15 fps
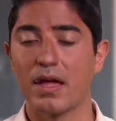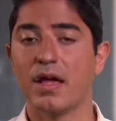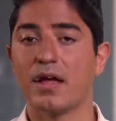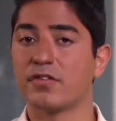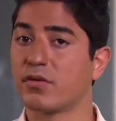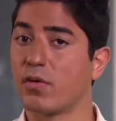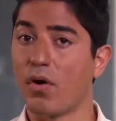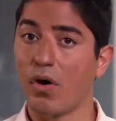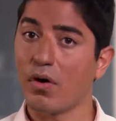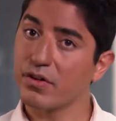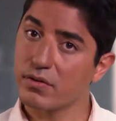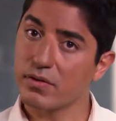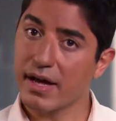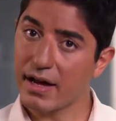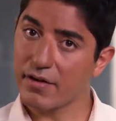So all
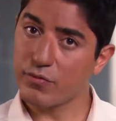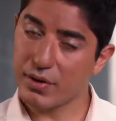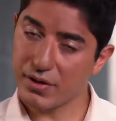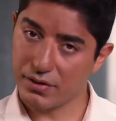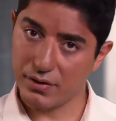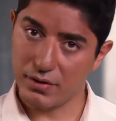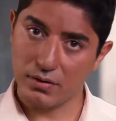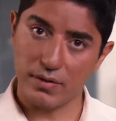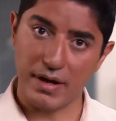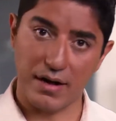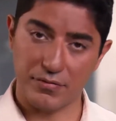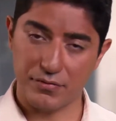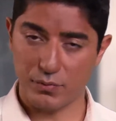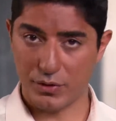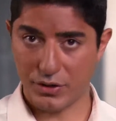you'll have with you
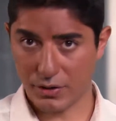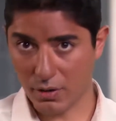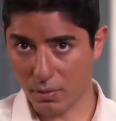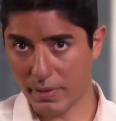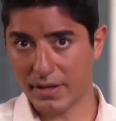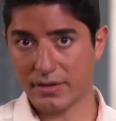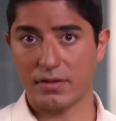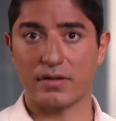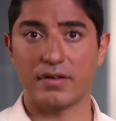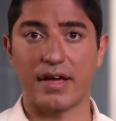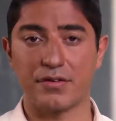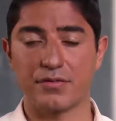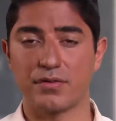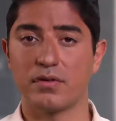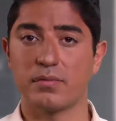when you're going into the
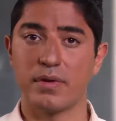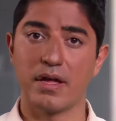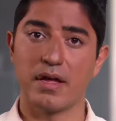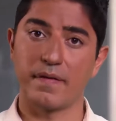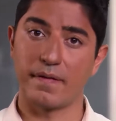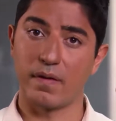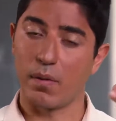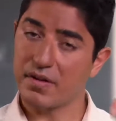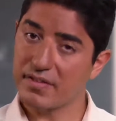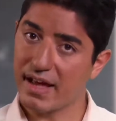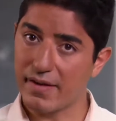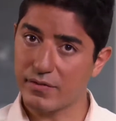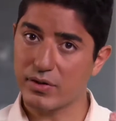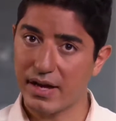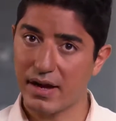test room, they'll always
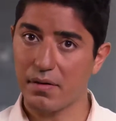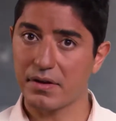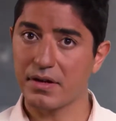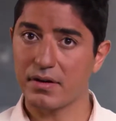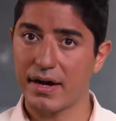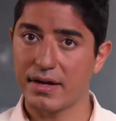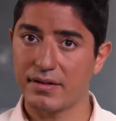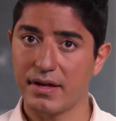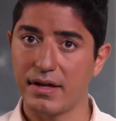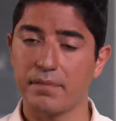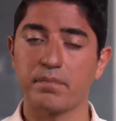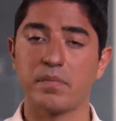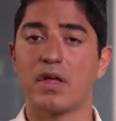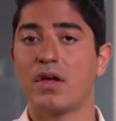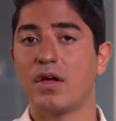have you carry your ID.
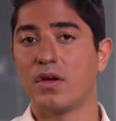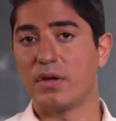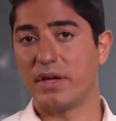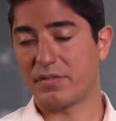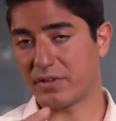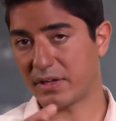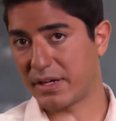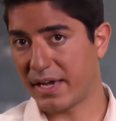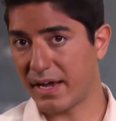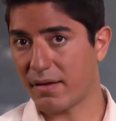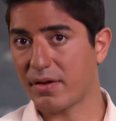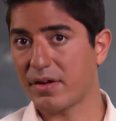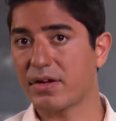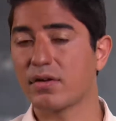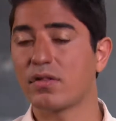You have to
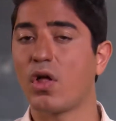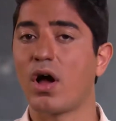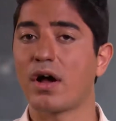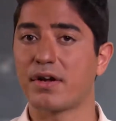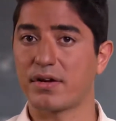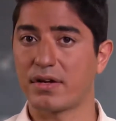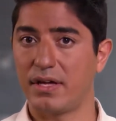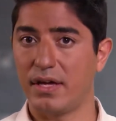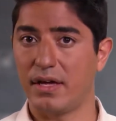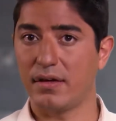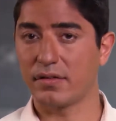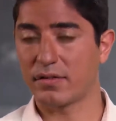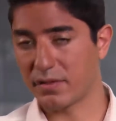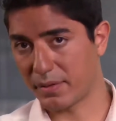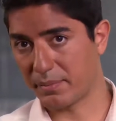carry your locker key
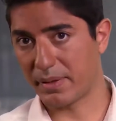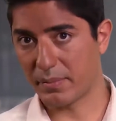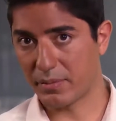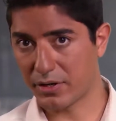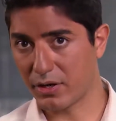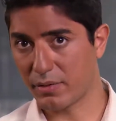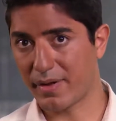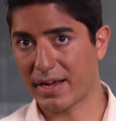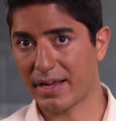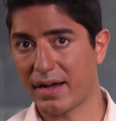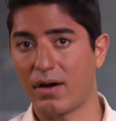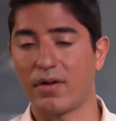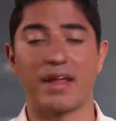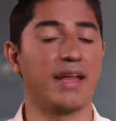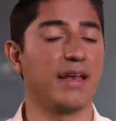to be able to go back
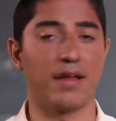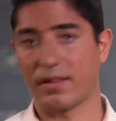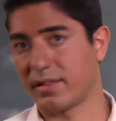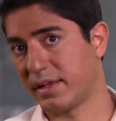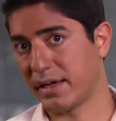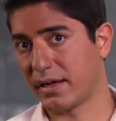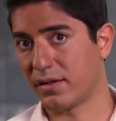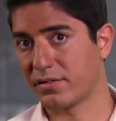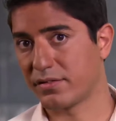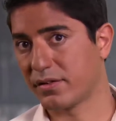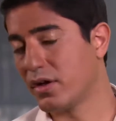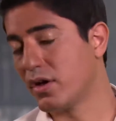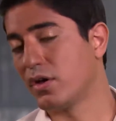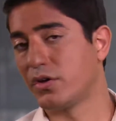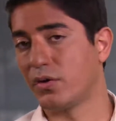out and nothing else.
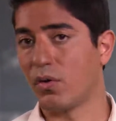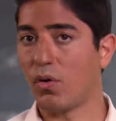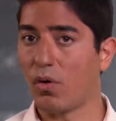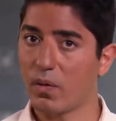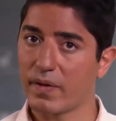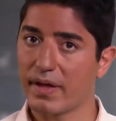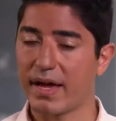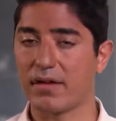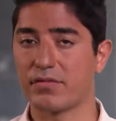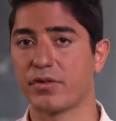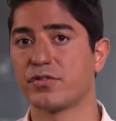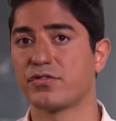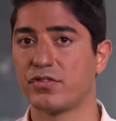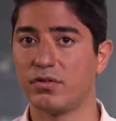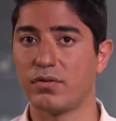You'll only have
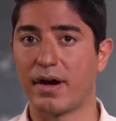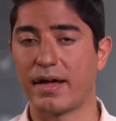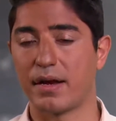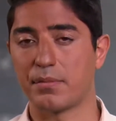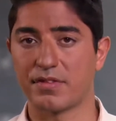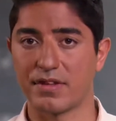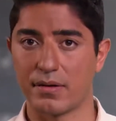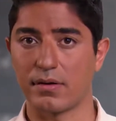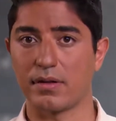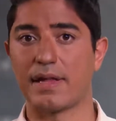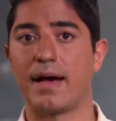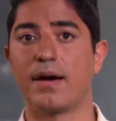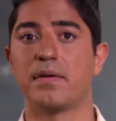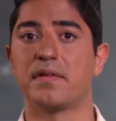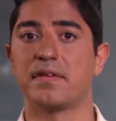those two items that are
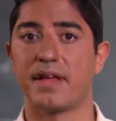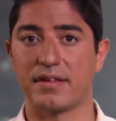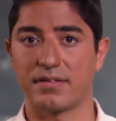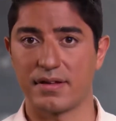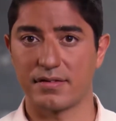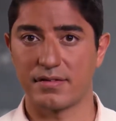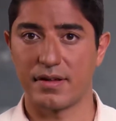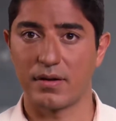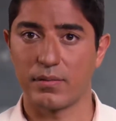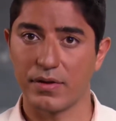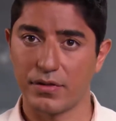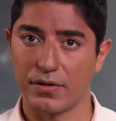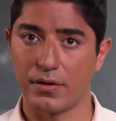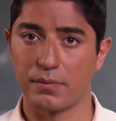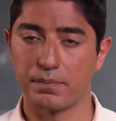allowed in the testing center
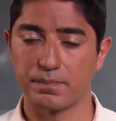with you.